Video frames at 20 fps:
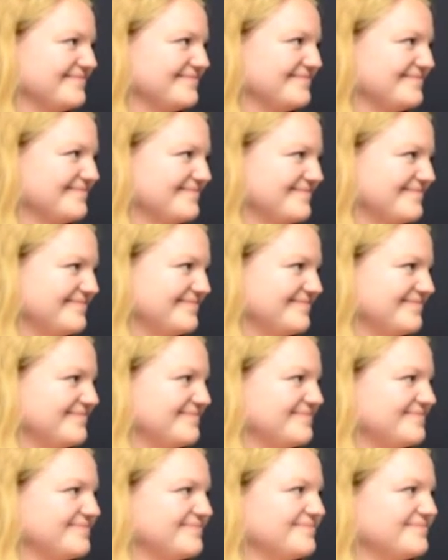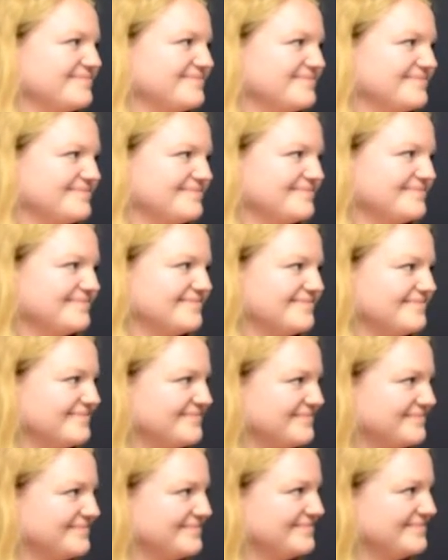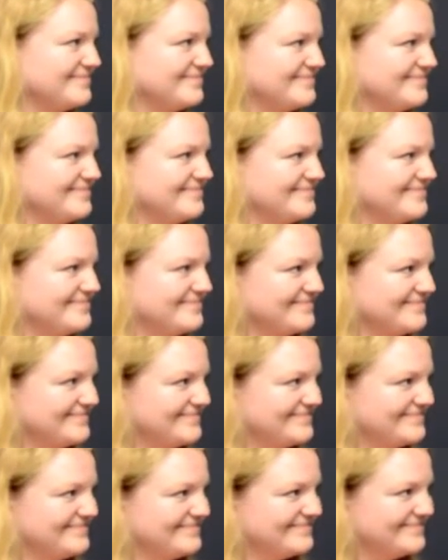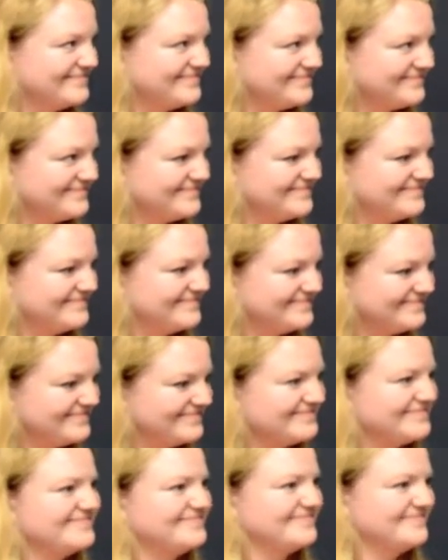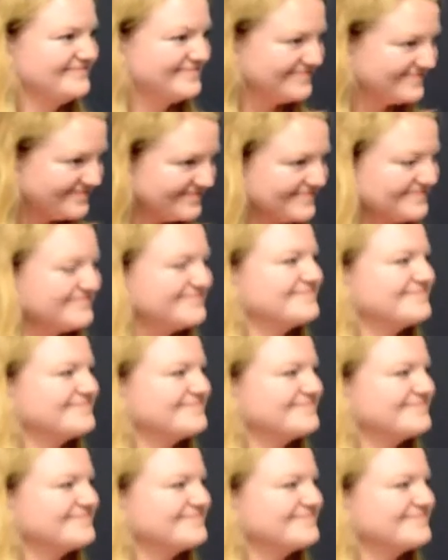This person isn't speaking.